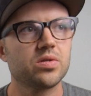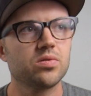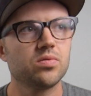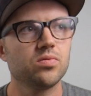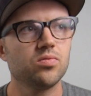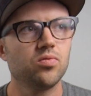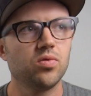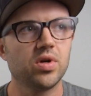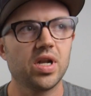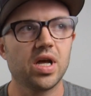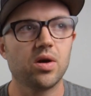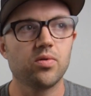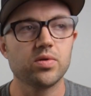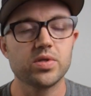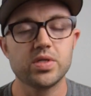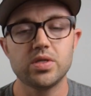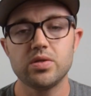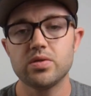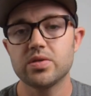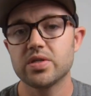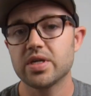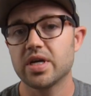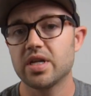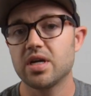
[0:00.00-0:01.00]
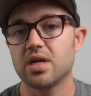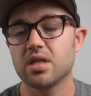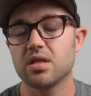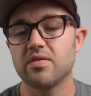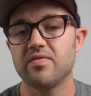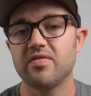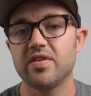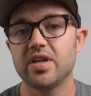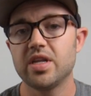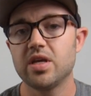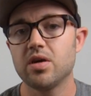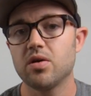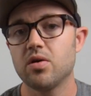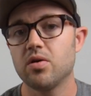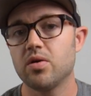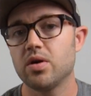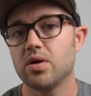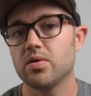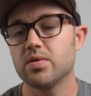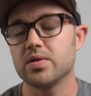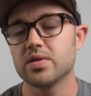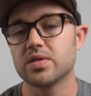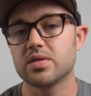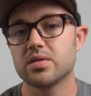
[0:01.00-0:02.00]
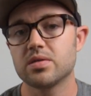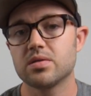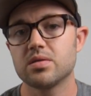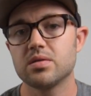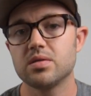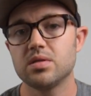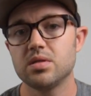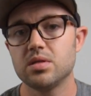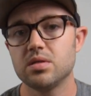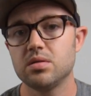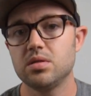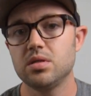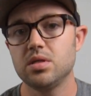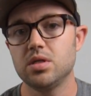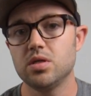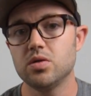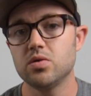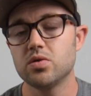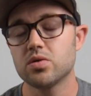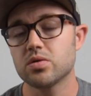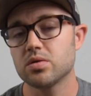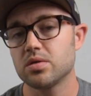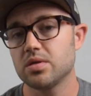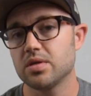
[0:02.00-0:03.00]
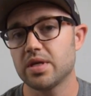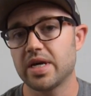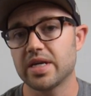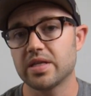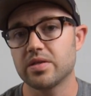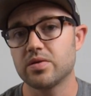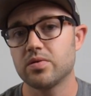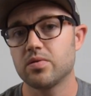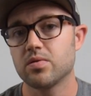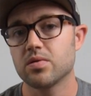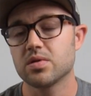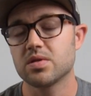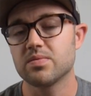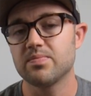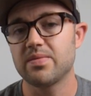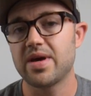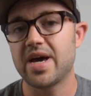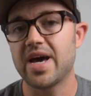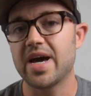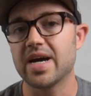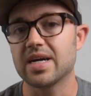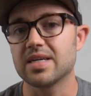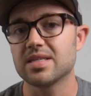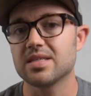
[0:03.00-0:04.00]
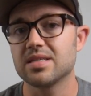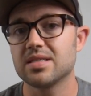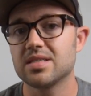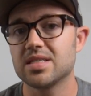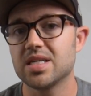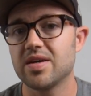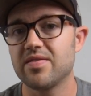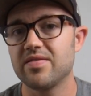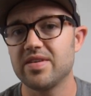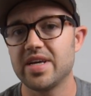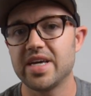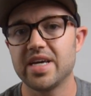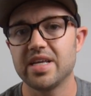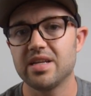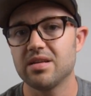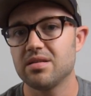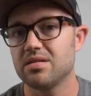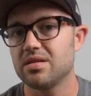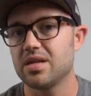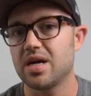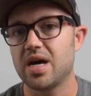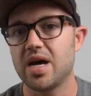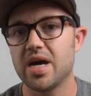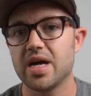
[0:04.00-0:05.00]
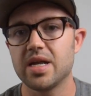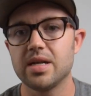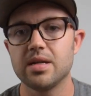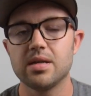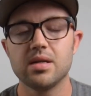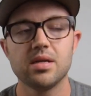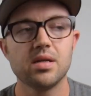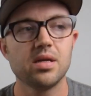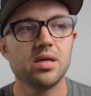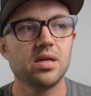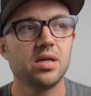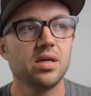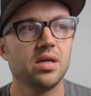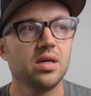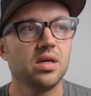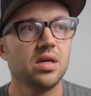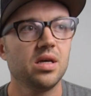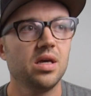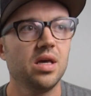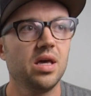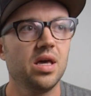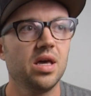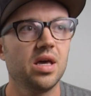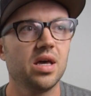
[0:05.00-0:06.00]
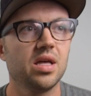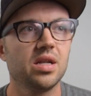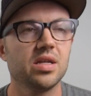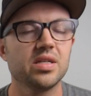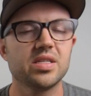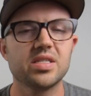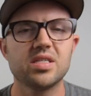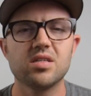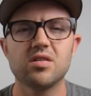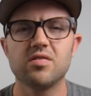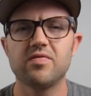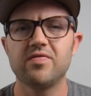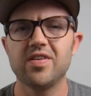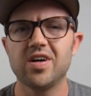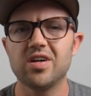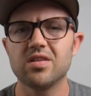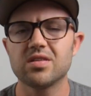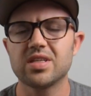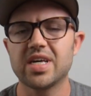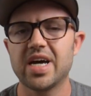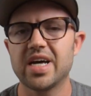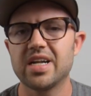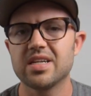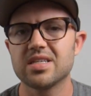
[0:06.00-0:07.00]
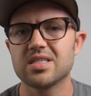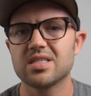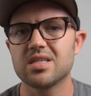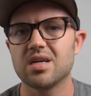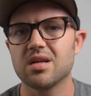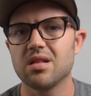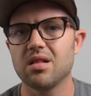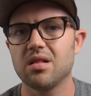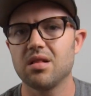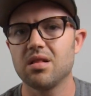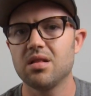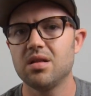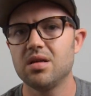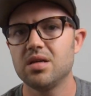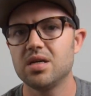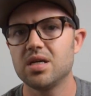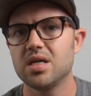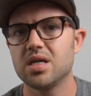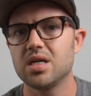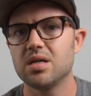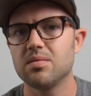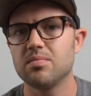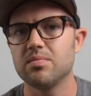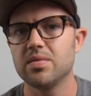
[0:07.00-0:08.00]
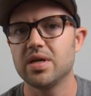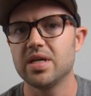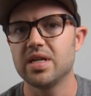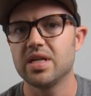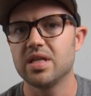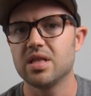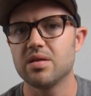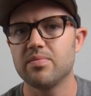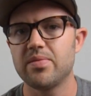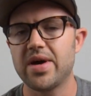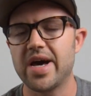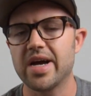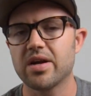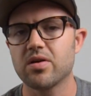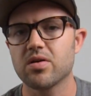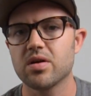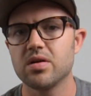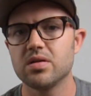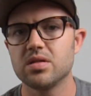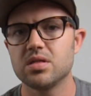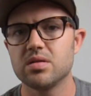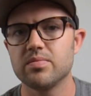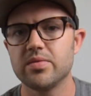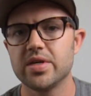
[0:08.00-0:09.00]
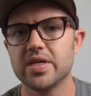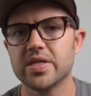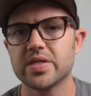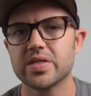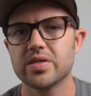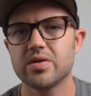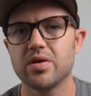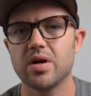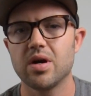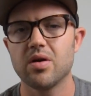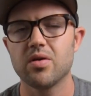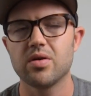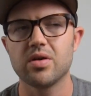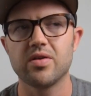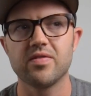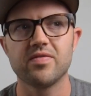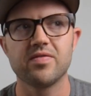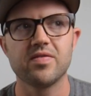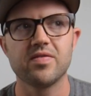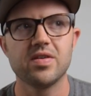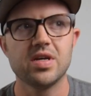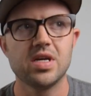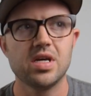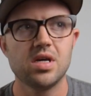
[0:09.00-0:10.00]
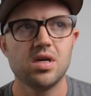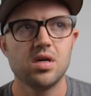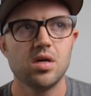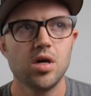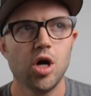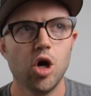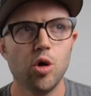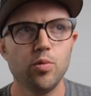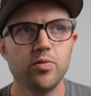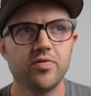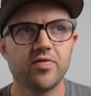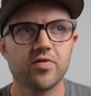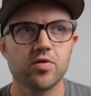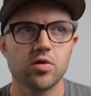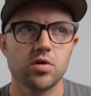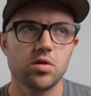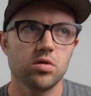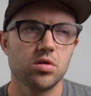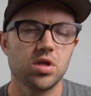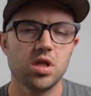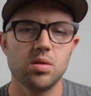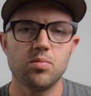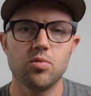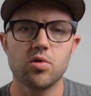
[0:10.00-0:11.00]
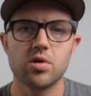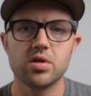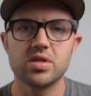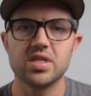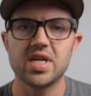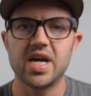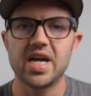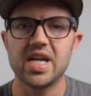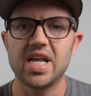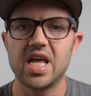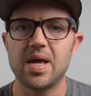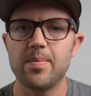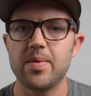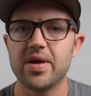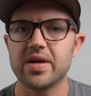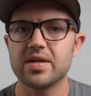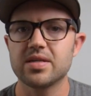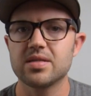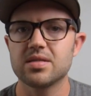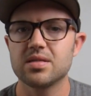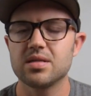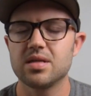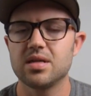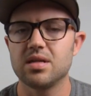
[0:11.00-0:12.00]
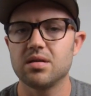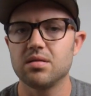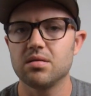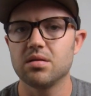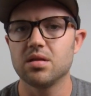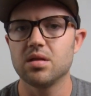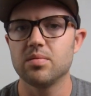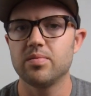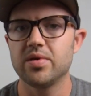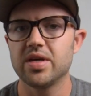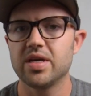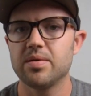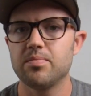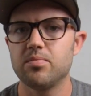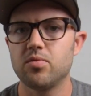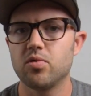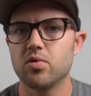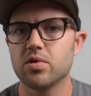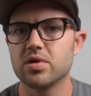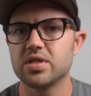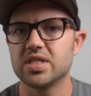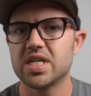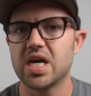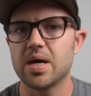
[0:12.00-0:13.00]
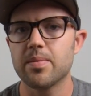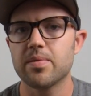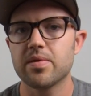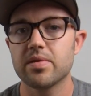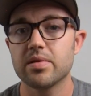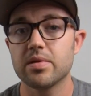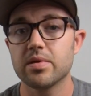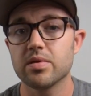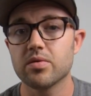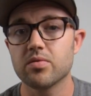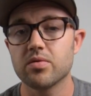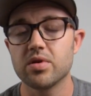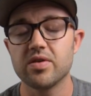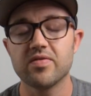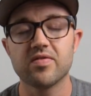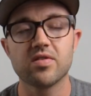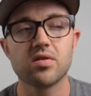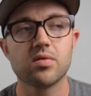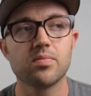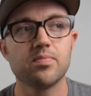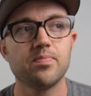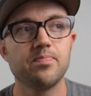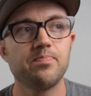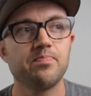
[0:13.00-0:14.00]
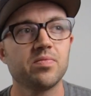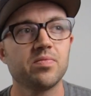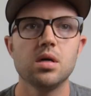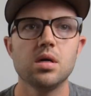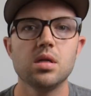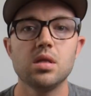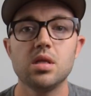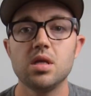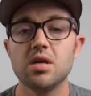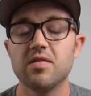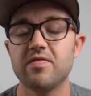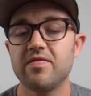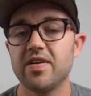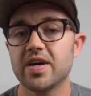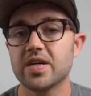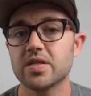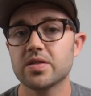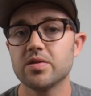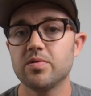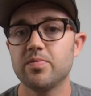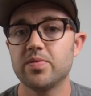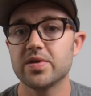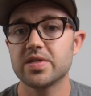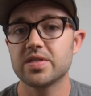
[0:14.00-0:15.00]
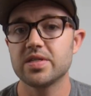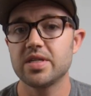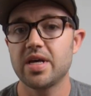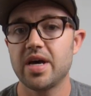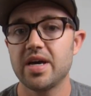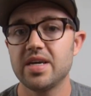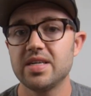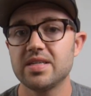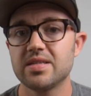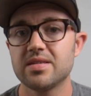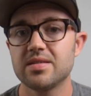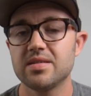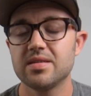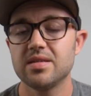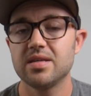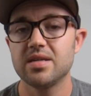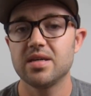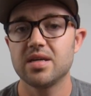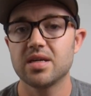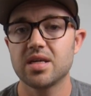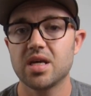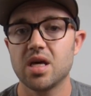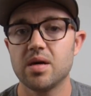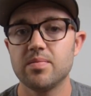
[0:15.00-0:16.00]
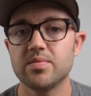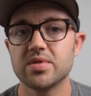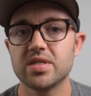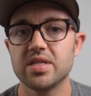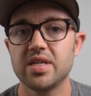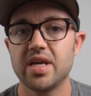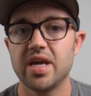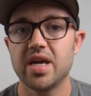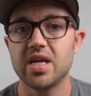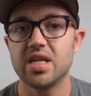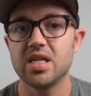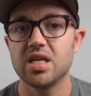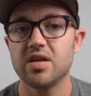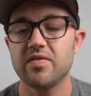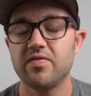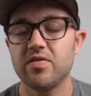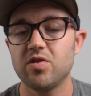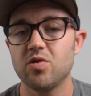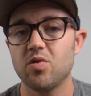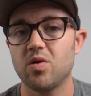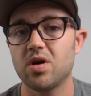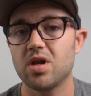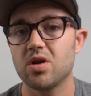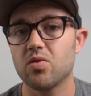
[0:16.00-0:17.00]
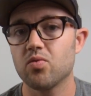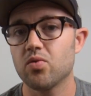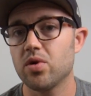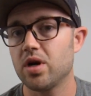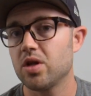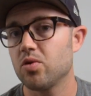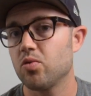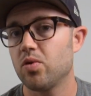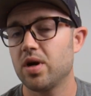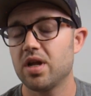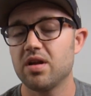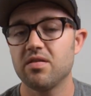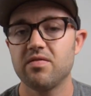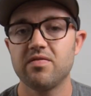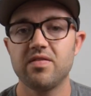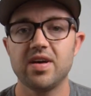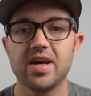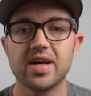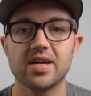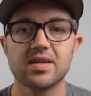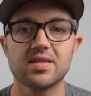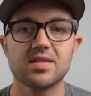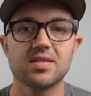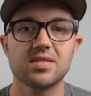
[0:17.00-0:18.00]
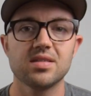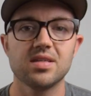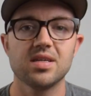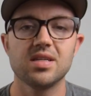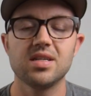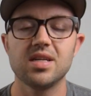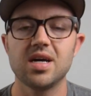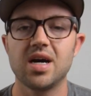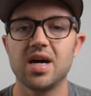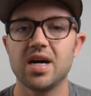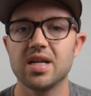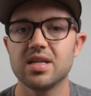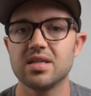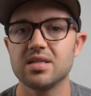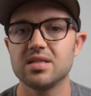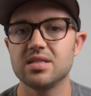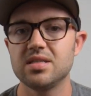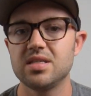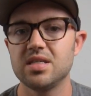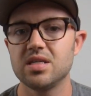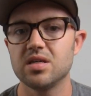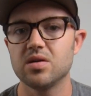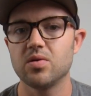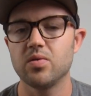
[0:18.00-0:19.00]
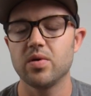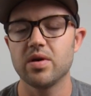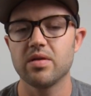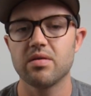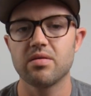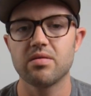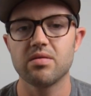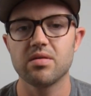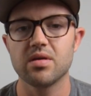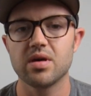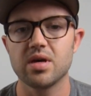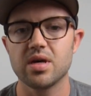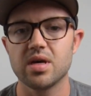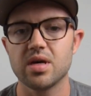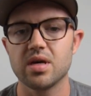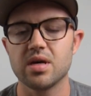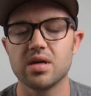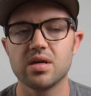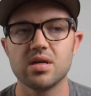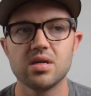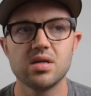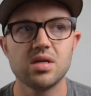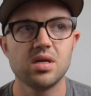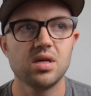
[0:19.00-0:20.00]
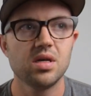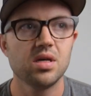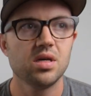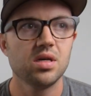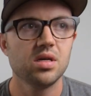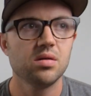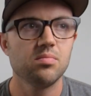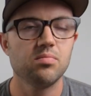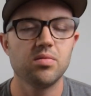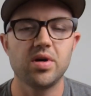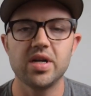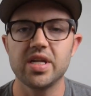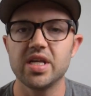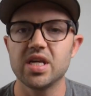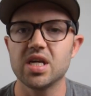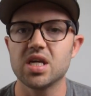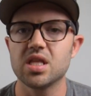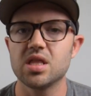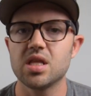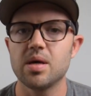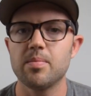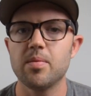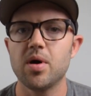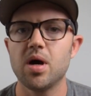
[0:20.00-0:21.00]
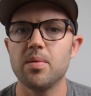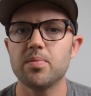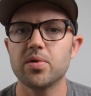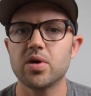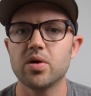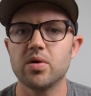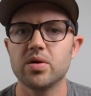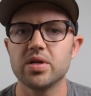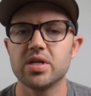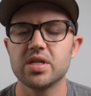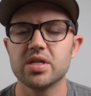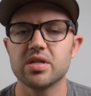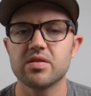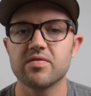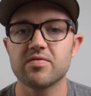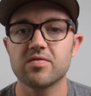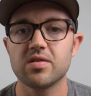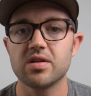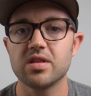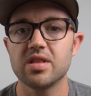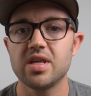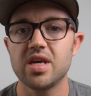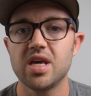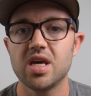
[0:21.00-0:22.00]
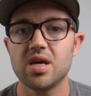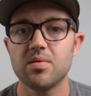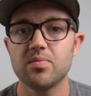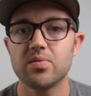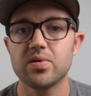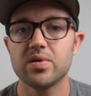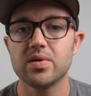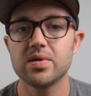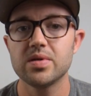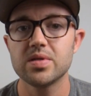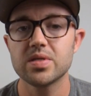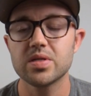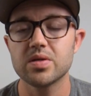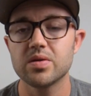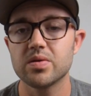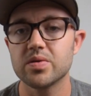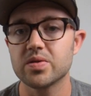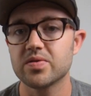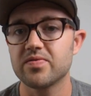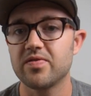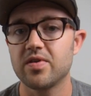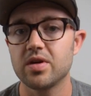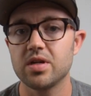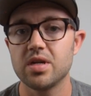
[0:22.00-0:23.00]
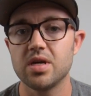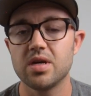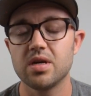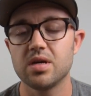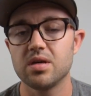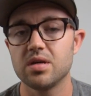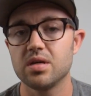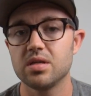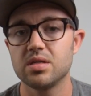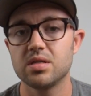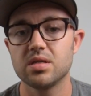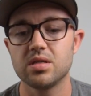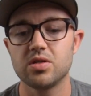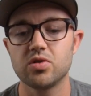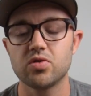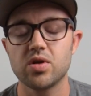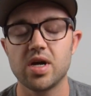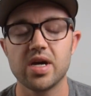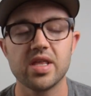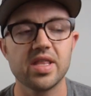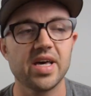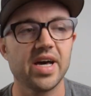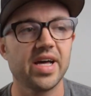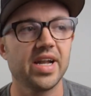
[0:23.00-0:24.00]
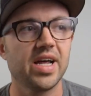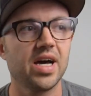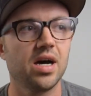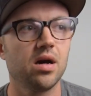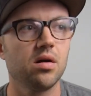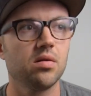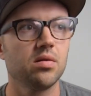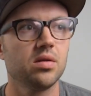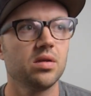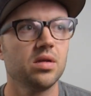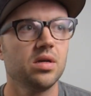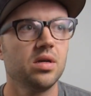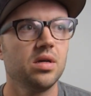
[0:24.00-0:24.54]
when I was using it on the video, it was usually like towards max at 7, 8, 9, and it still felt kind of subtle and in the background to me, so I would have hoped for a little more dynamics and a little bit more depth to the reverb. The effects loop is nice. Comes in handy if you want to run wet effects and not deal with muddying them up going into the front of the amp. So it was fun to try that out.